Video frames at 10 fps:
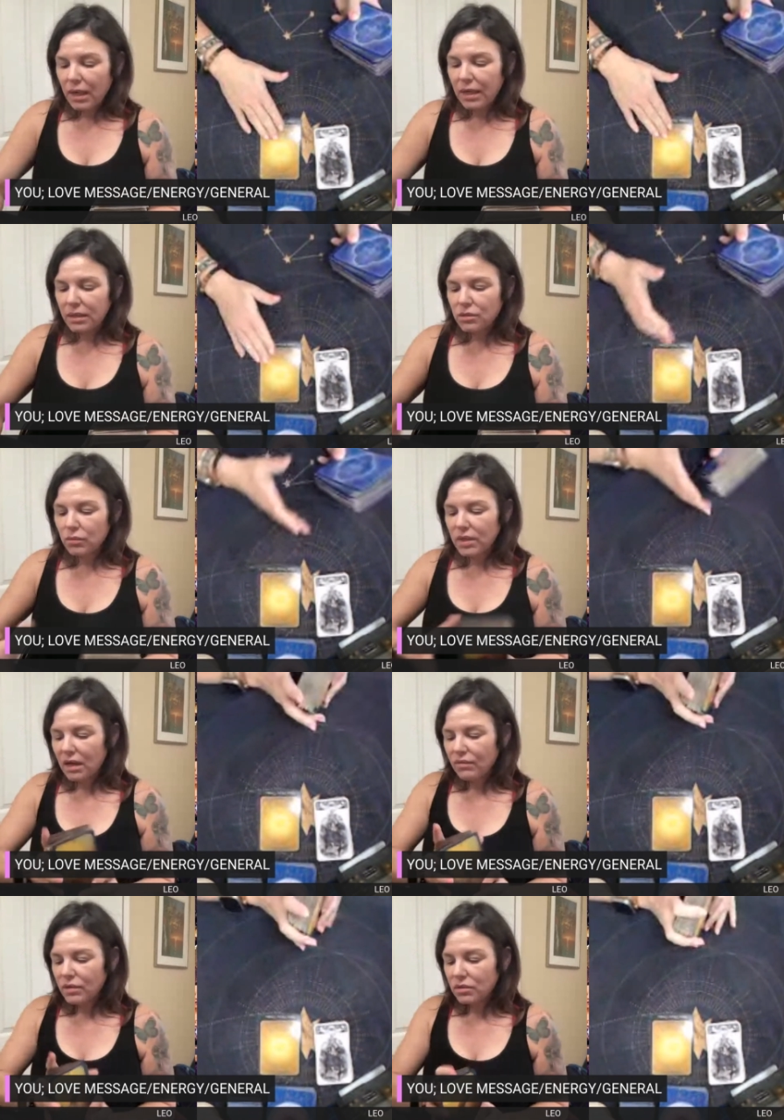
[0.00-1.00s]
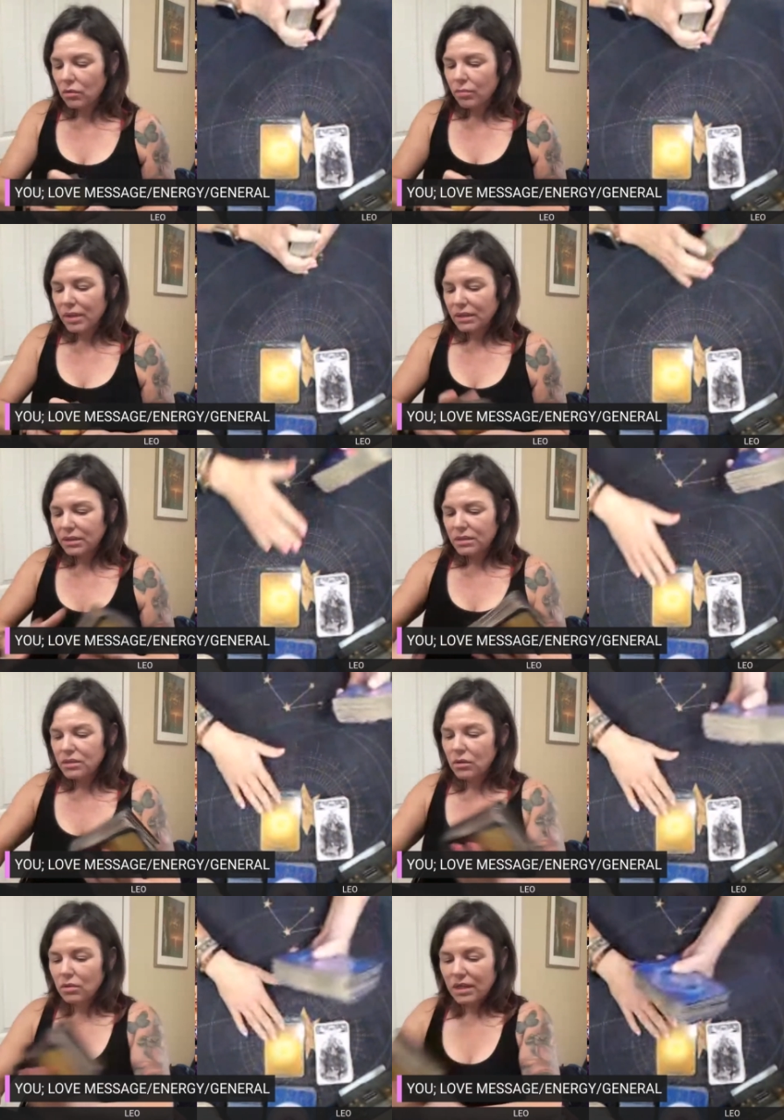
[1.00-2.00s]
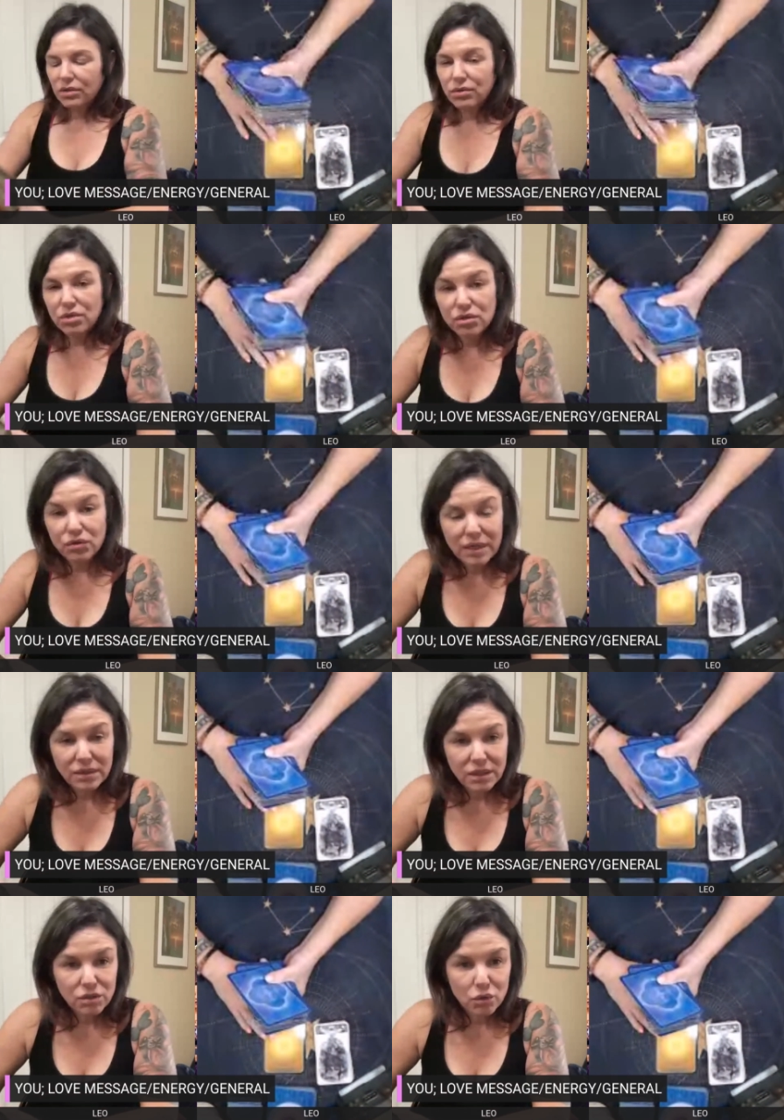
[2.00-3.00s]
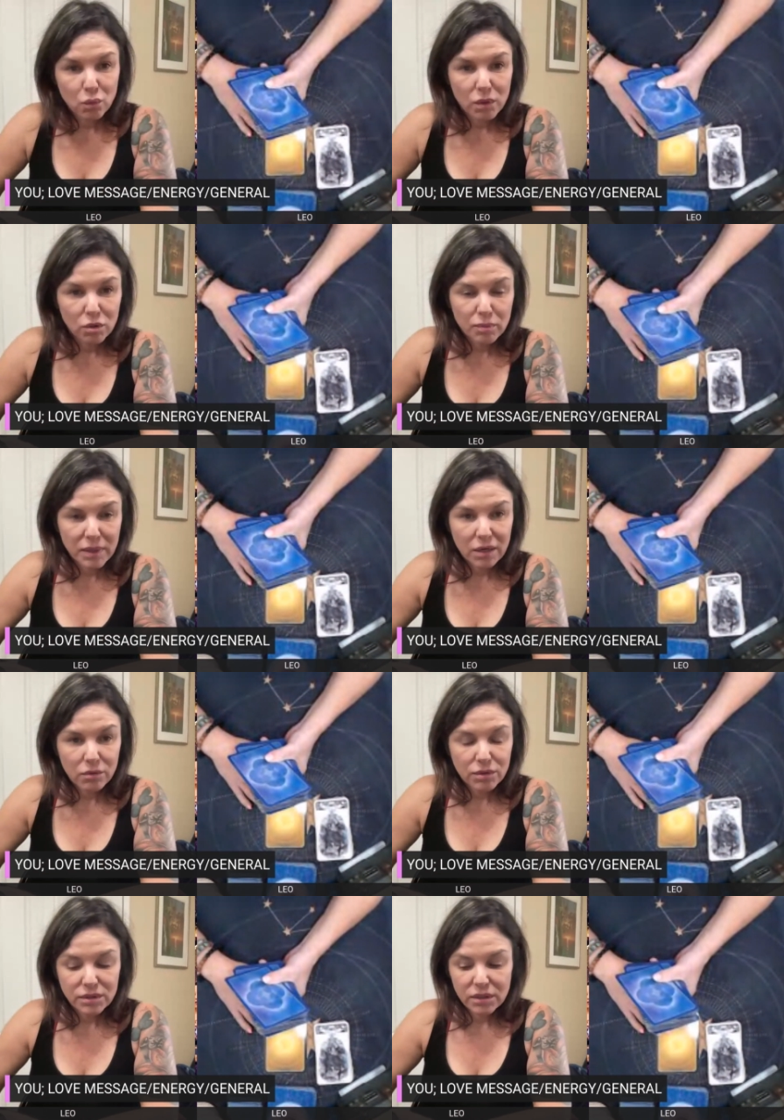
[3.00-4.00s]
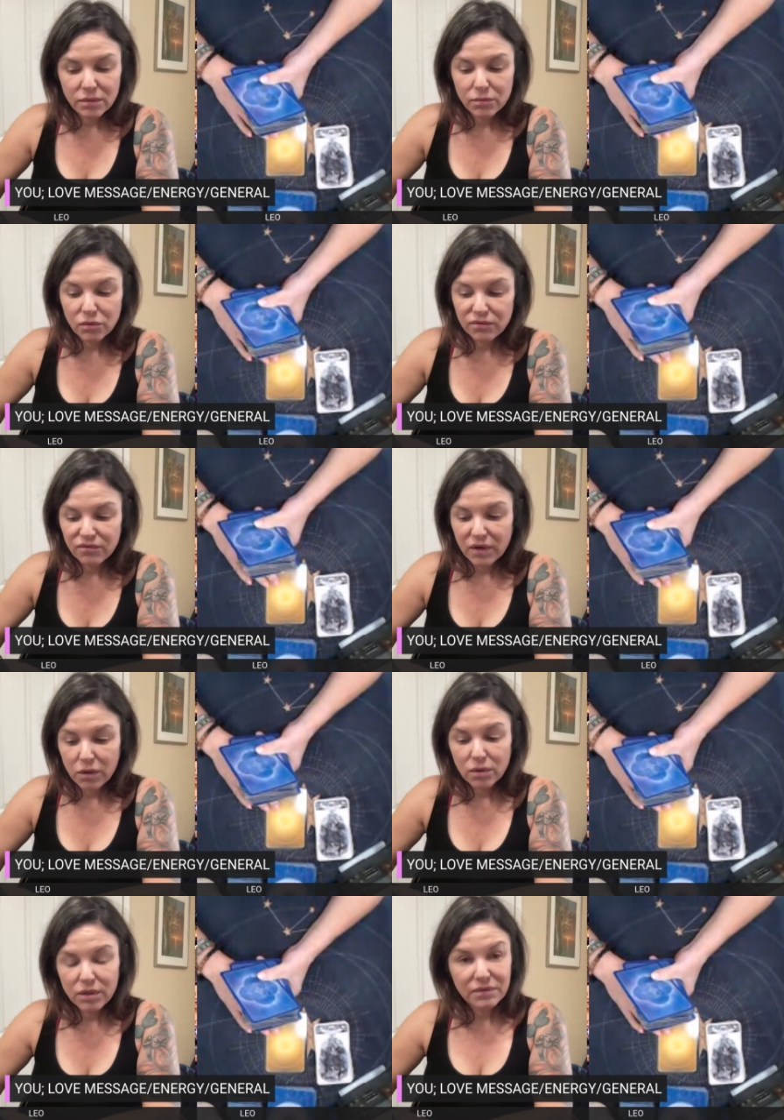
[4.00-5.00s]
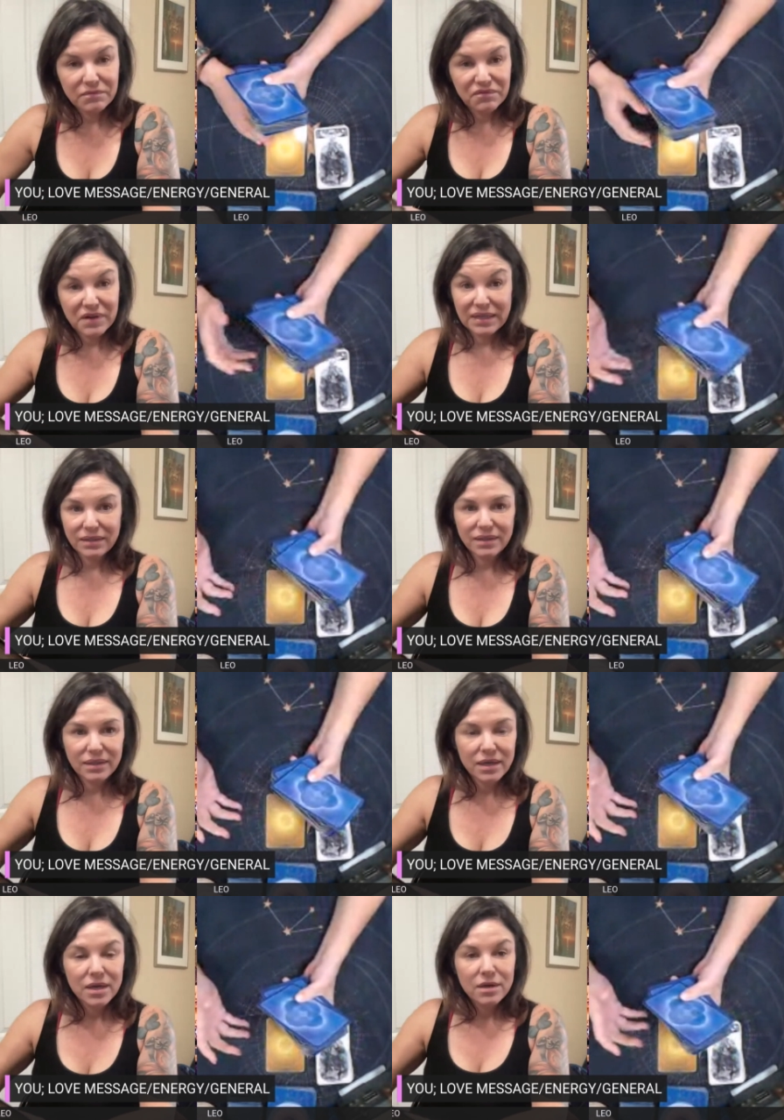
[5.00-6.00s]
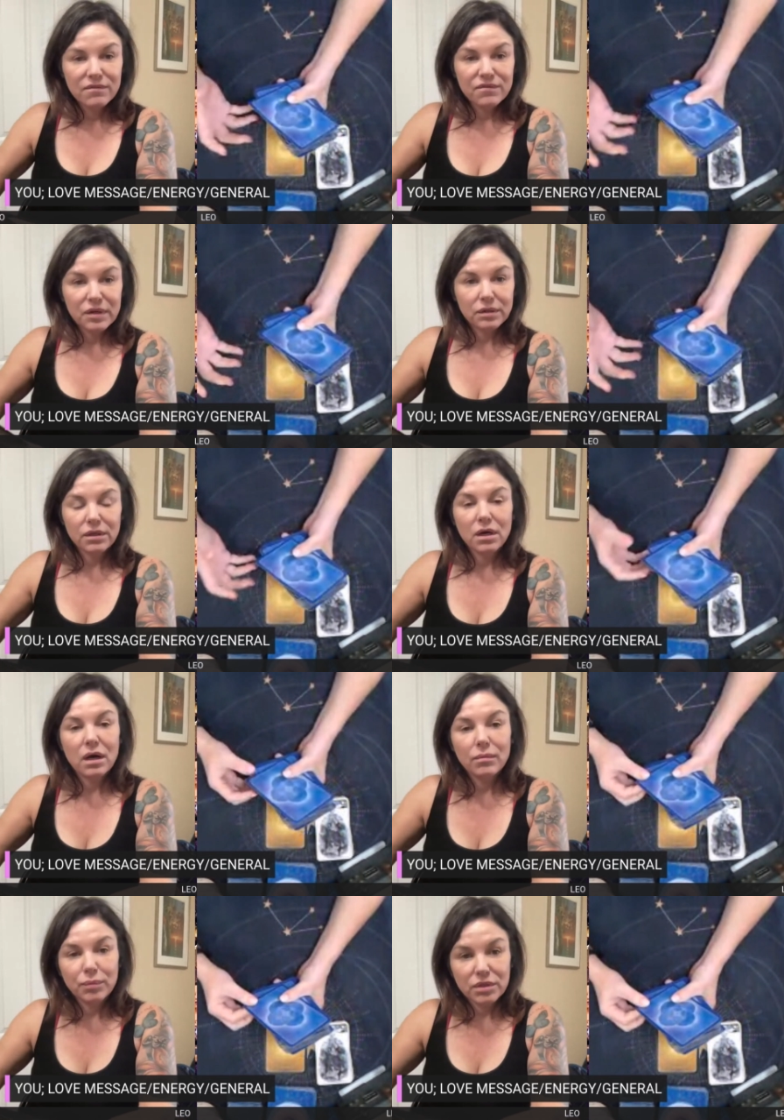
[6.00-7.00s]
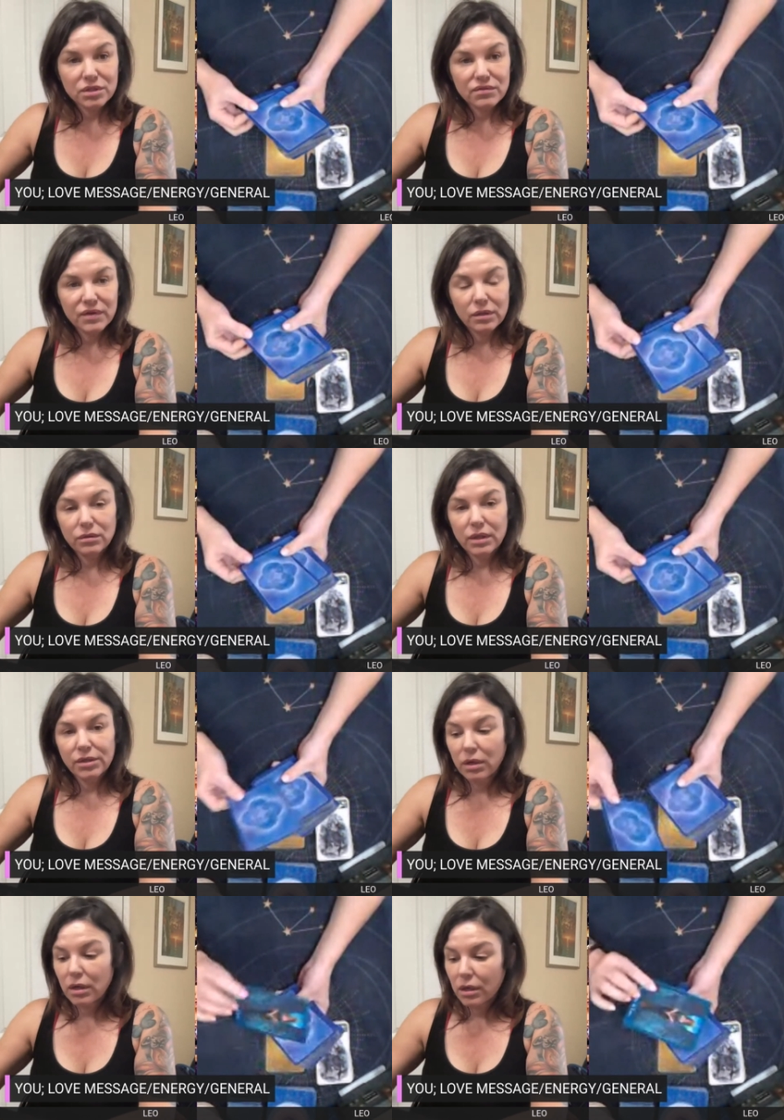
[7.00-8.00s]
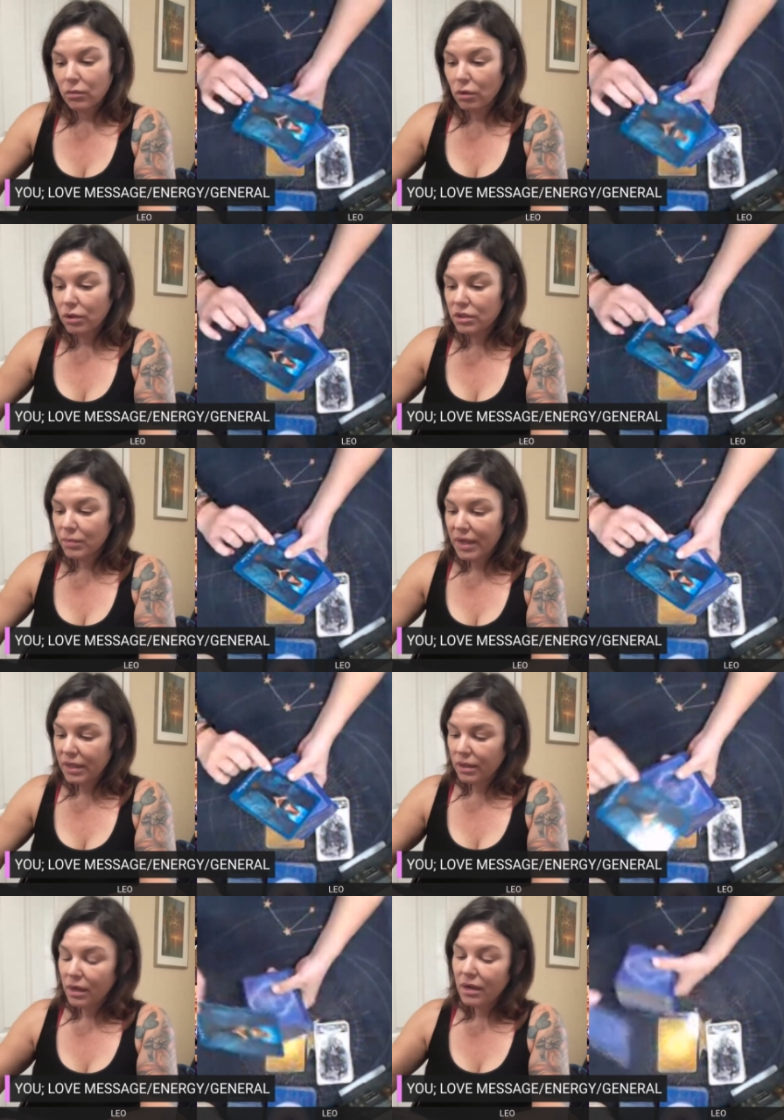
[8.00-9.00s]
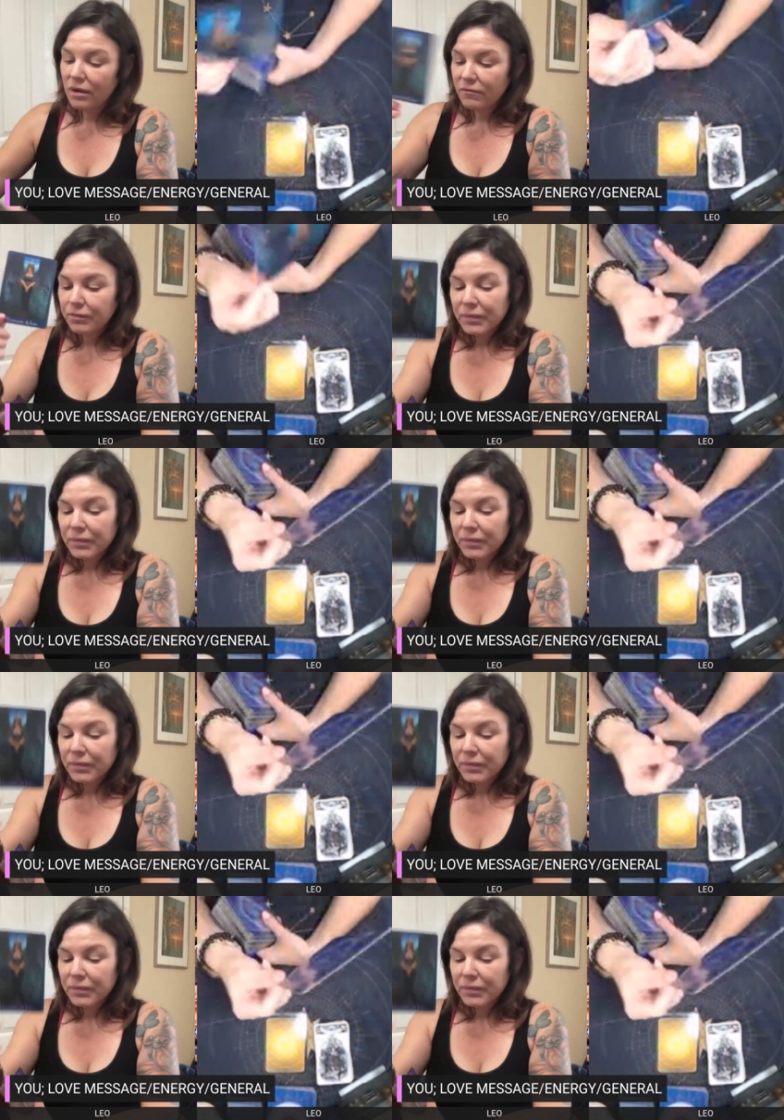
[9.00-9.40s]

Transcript: And we have the solar plexus though, like your strength and your willpower to move forward and finally feeling accomplished, feeling like your hard work's paying off.